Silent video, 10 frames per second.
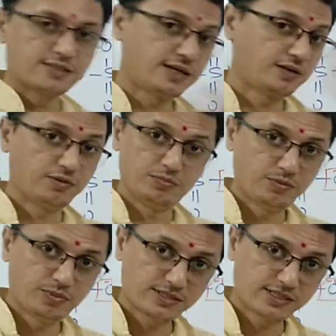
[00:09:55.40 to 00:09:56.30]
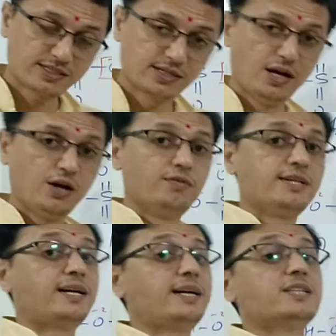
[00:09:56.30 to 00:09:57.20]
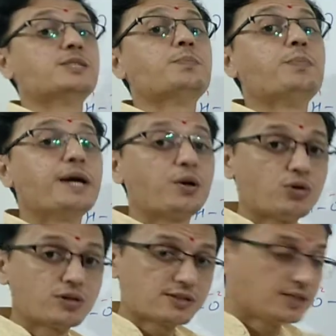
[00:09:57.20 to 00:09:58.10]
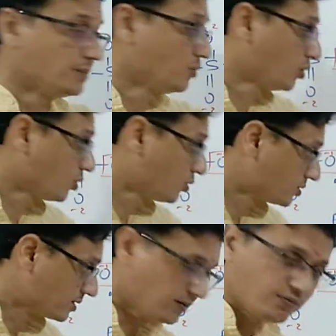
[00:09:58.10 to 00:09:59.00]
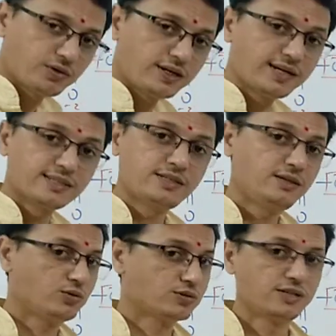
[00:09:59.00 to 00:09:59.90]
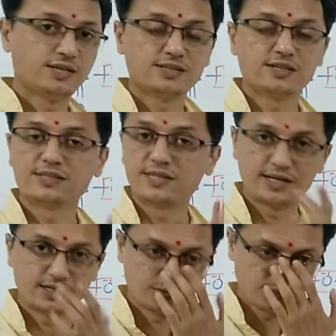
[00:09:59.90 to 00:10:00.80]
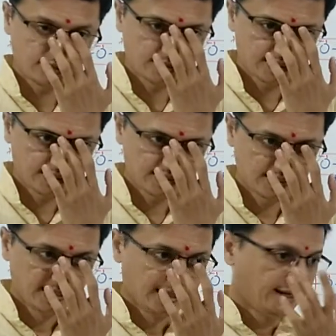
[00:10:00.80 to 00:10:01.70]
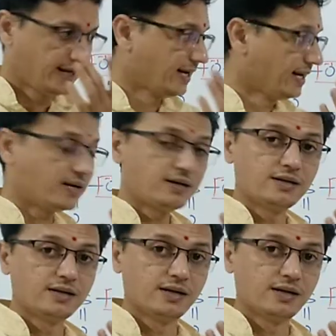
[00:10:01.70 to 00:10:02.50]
state will be +6. whether it is peroxymonosulfuric acid, oxidation state plus 6, and